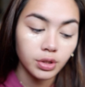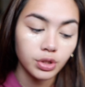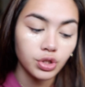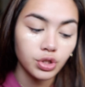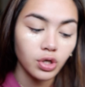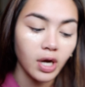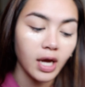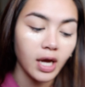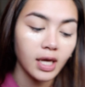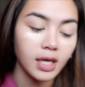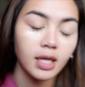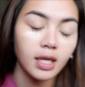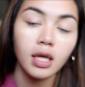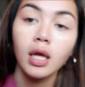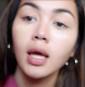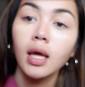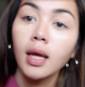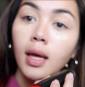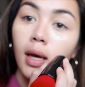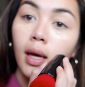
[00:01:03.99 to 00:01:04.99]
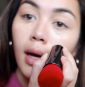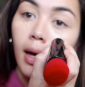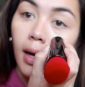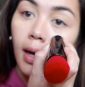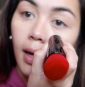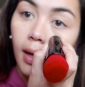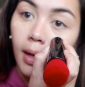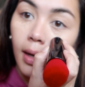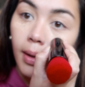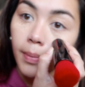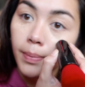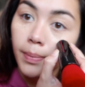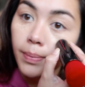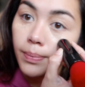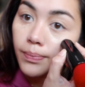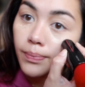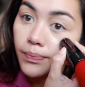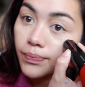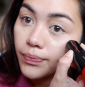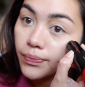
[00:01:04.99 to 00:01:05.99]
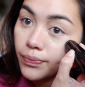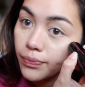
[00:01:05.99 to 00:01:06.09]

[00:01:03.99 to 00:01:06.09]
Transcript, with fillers: to try it um,